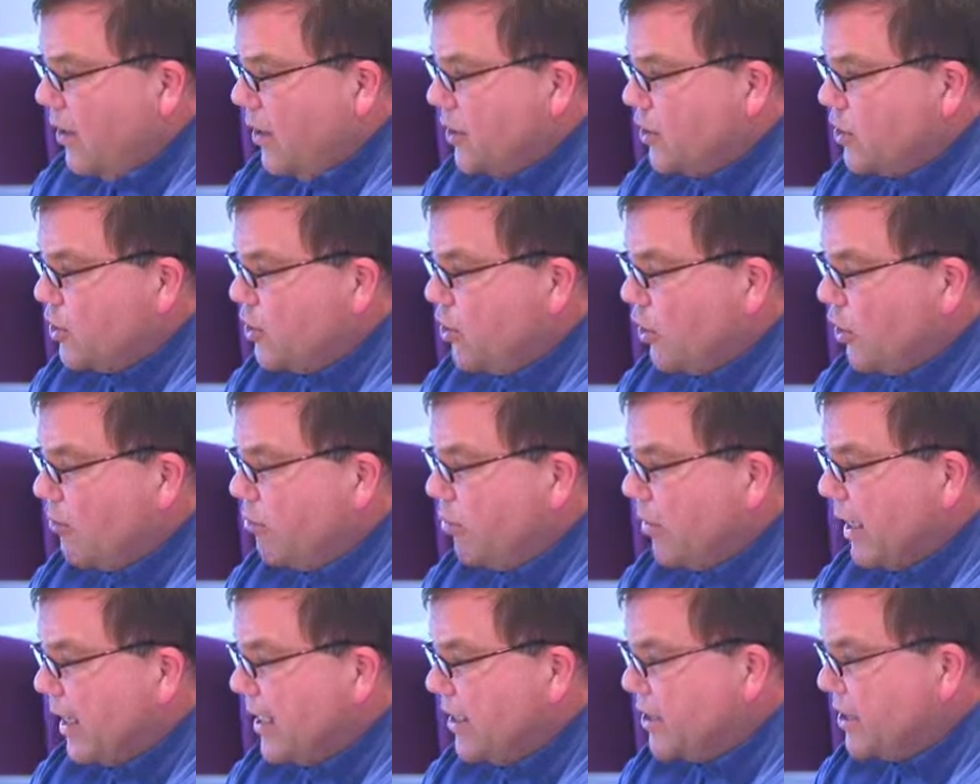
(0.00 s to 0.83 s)
This
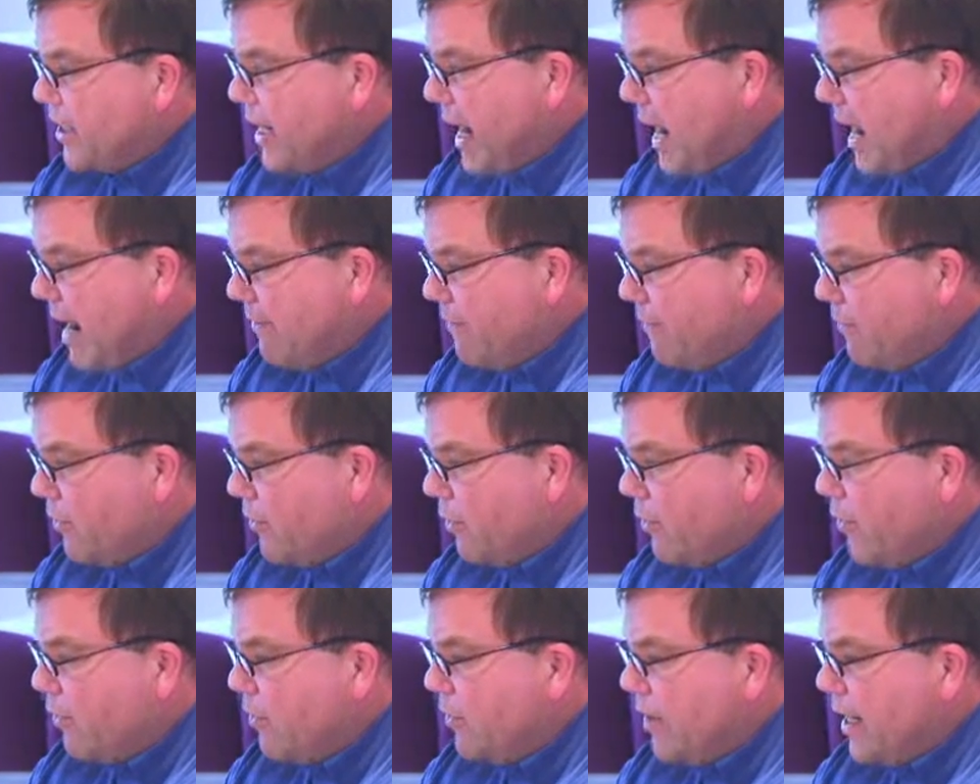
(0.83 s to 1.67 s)
took place
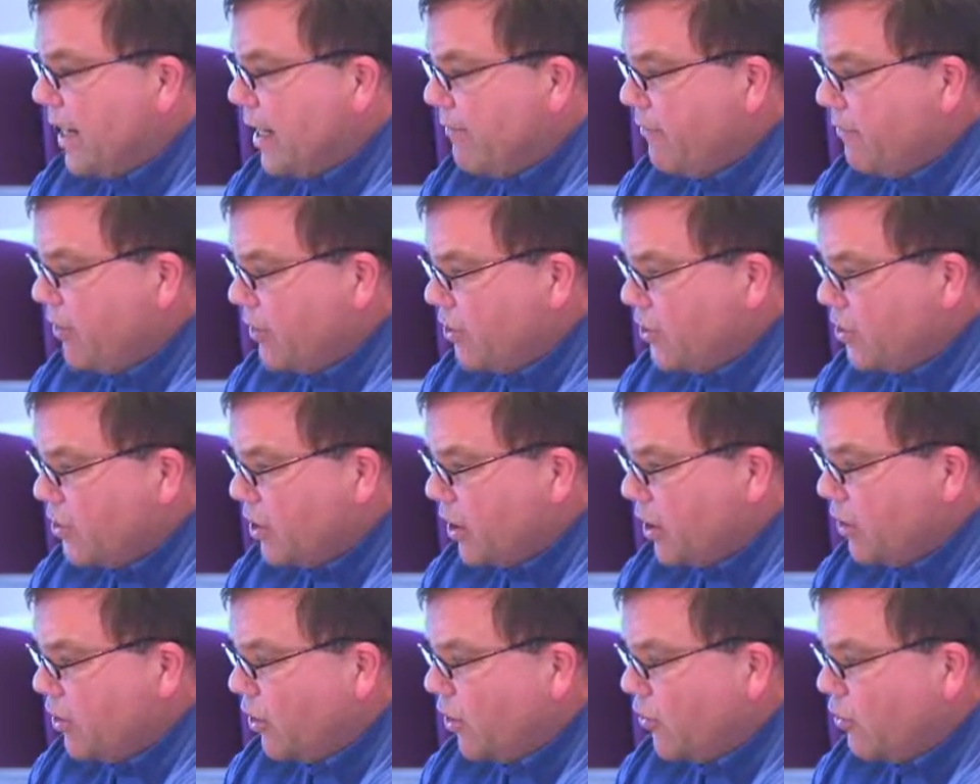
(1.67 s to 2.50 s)
after
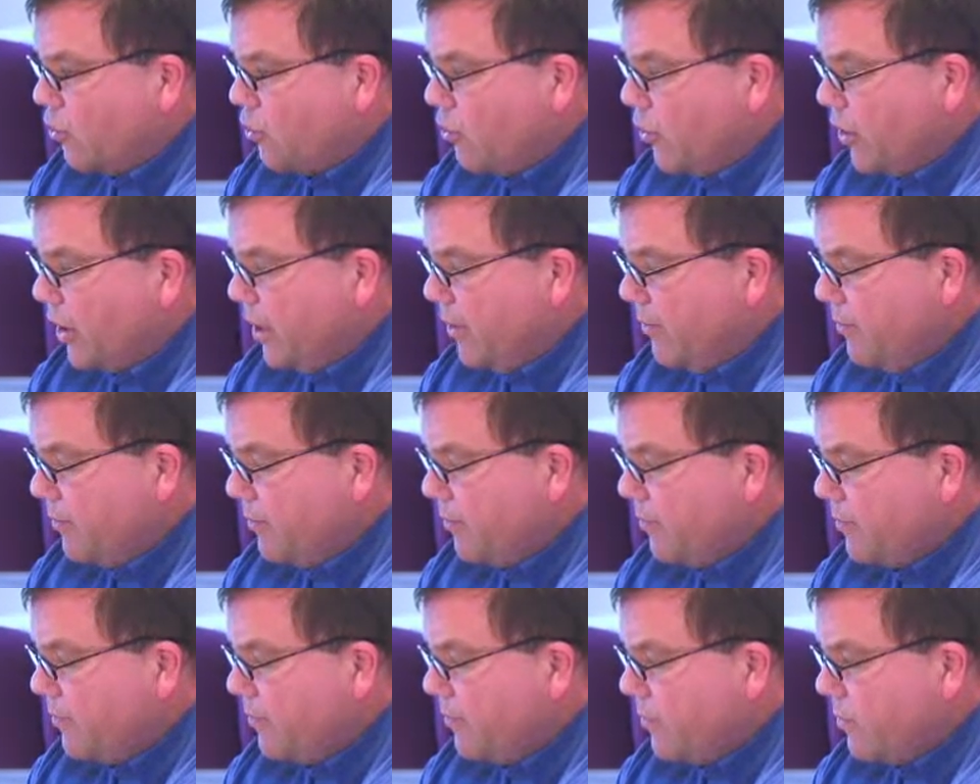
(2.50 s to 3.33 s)
David's adultery
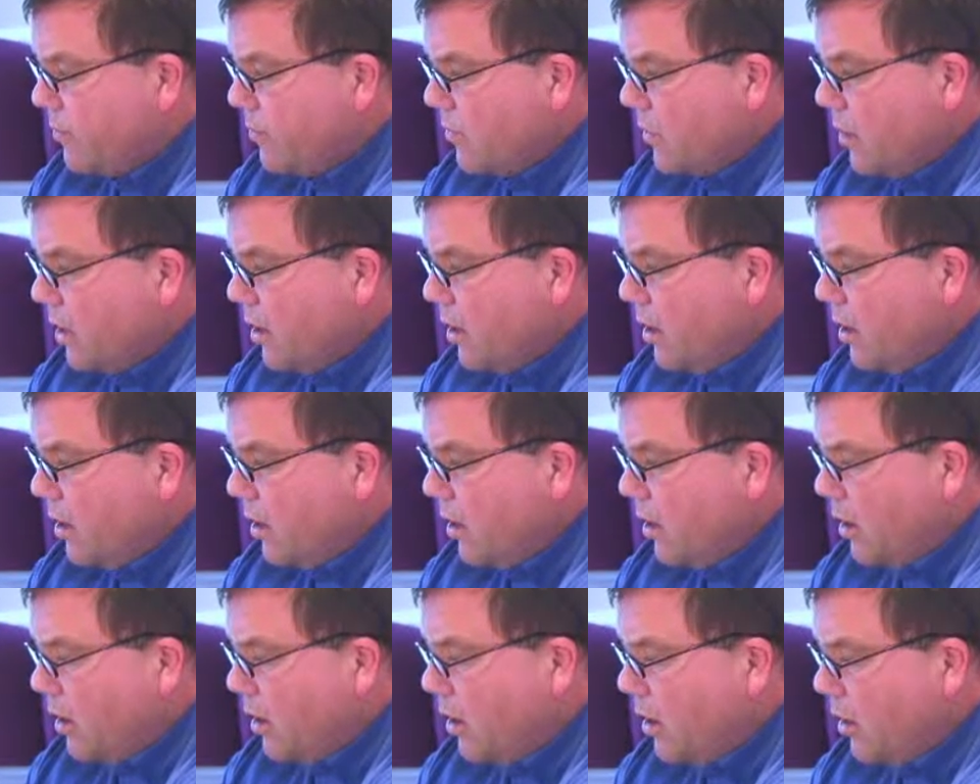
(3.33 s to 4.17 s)

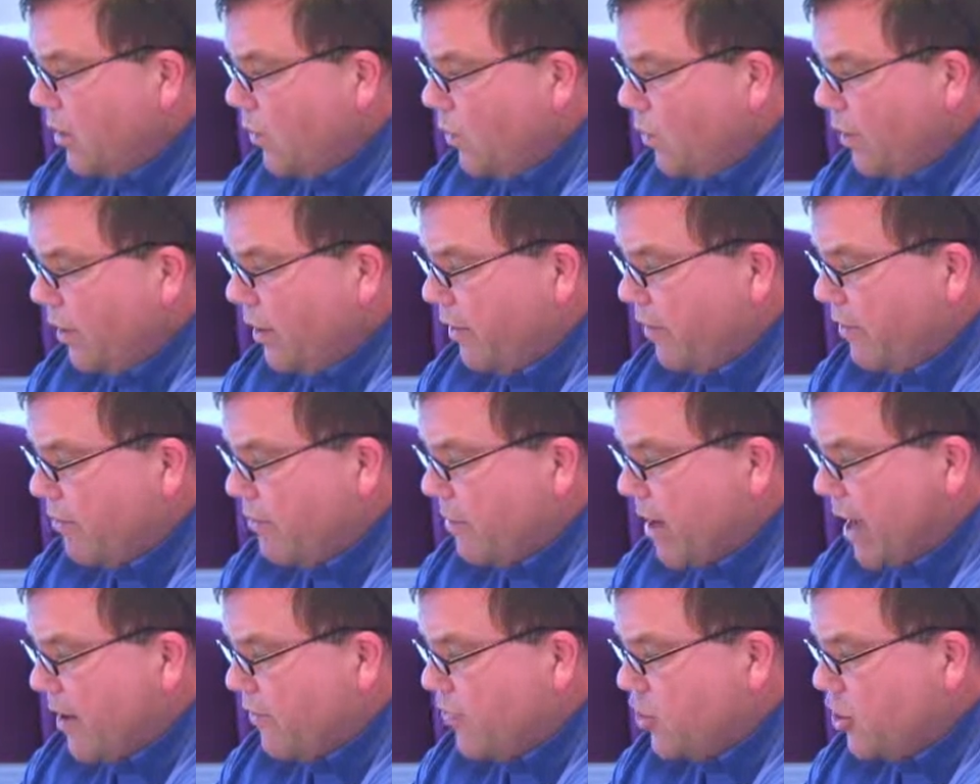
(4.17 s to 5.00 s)
uh,
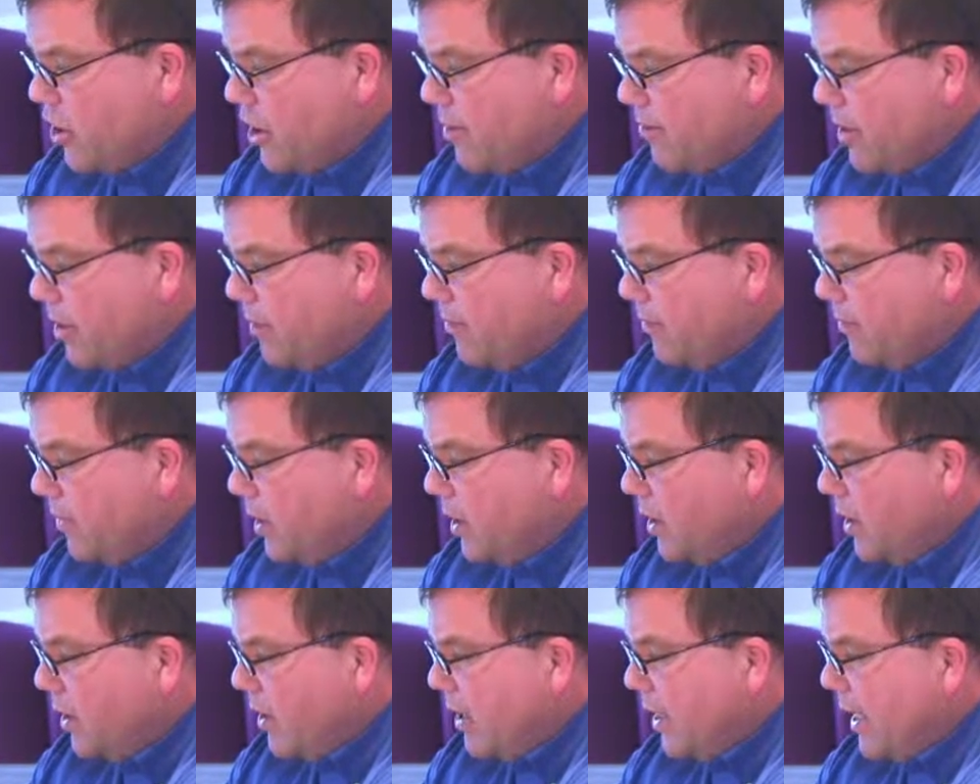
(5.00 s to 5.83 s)
with Bathsheba.
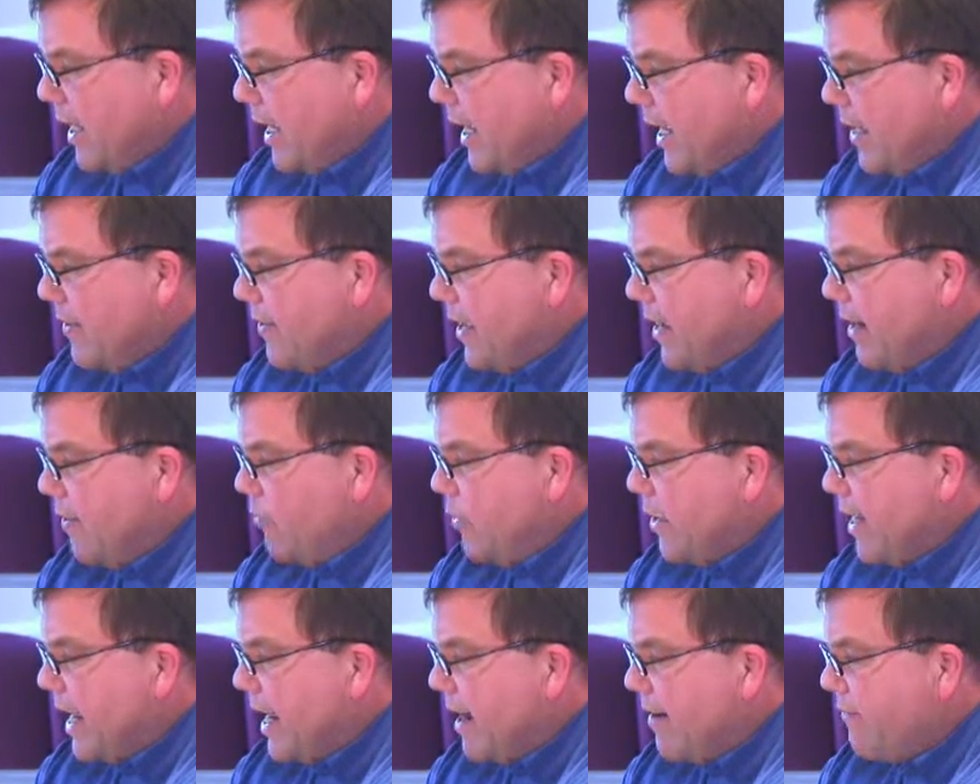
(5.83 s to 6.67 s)
And
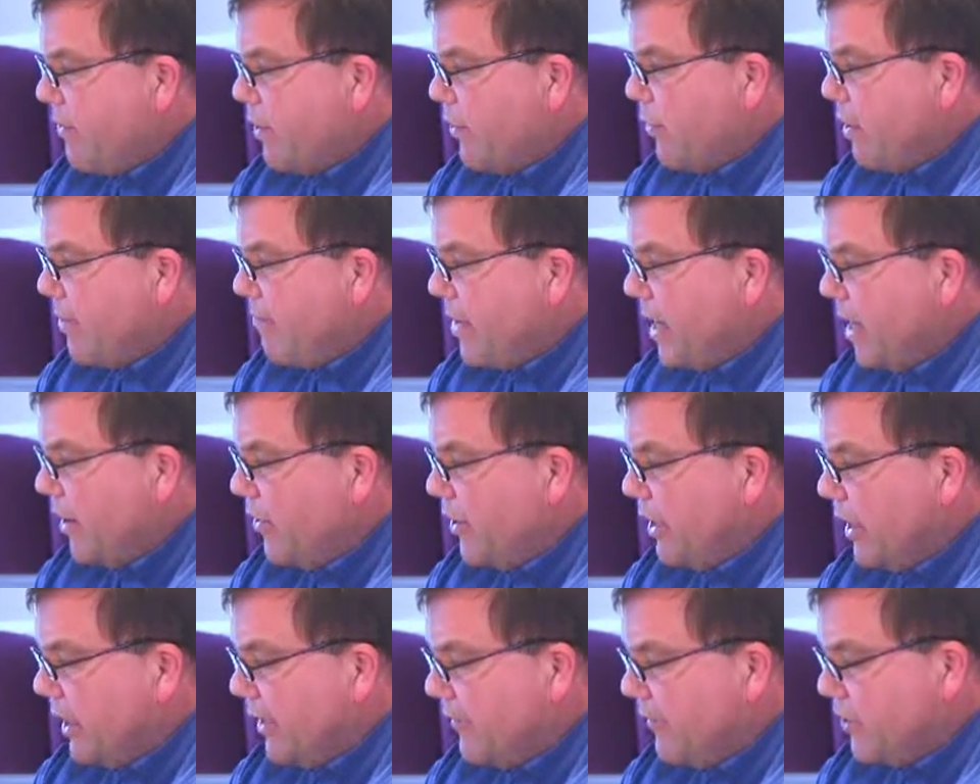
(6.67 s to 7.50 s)
then we have the
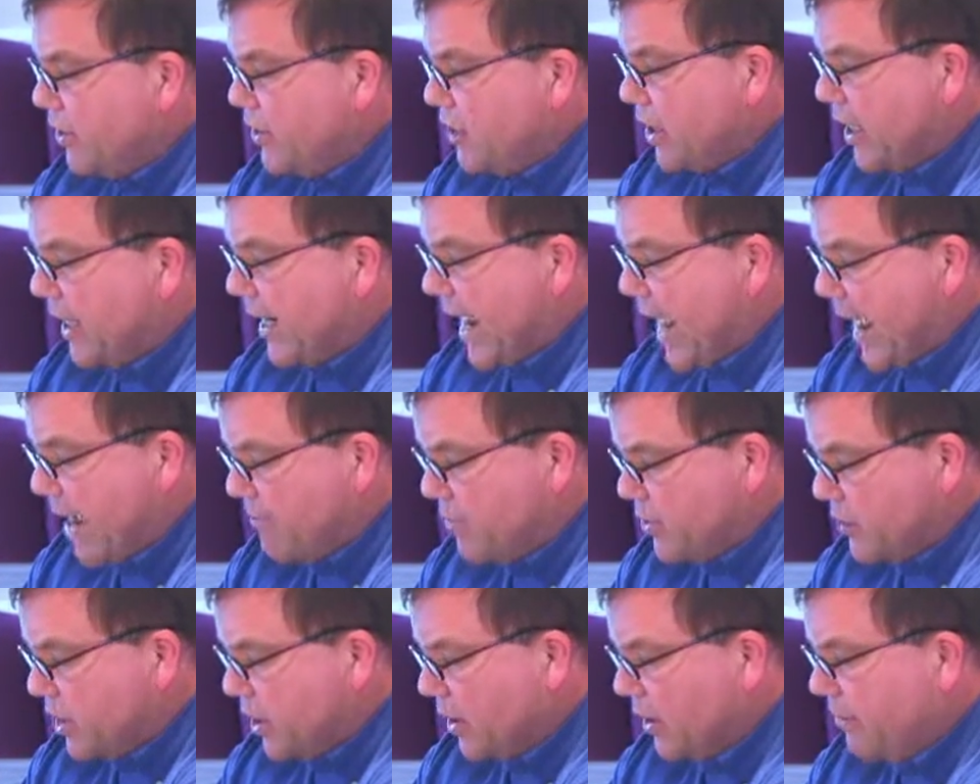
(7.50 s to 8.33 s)
rebellion of his son
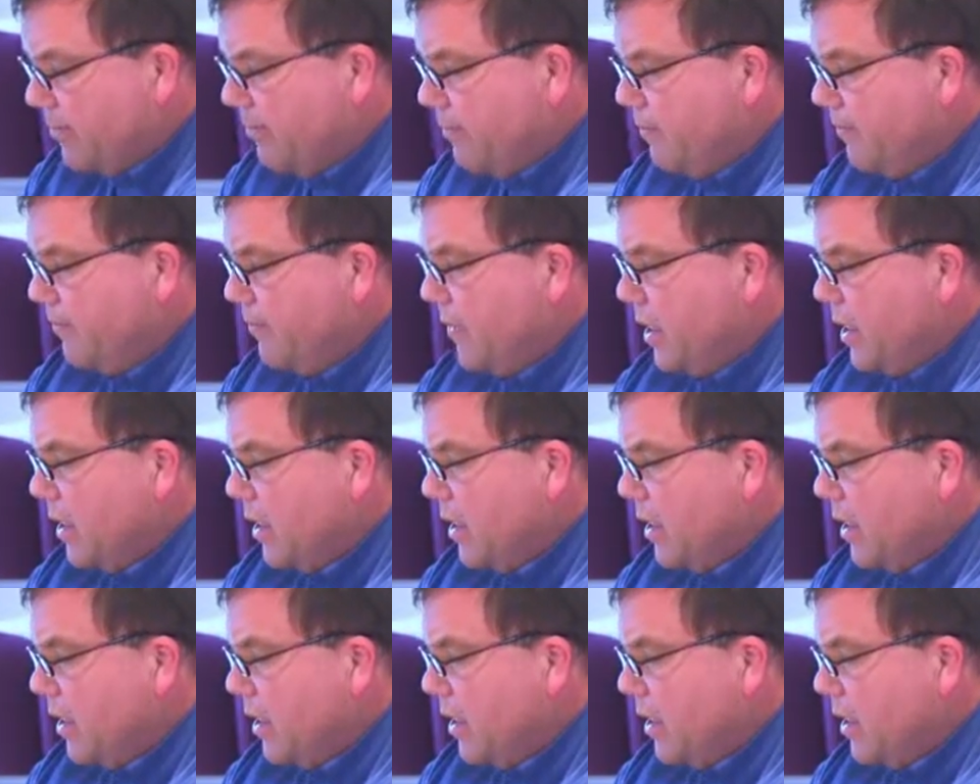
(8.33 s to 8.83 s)
Absalom.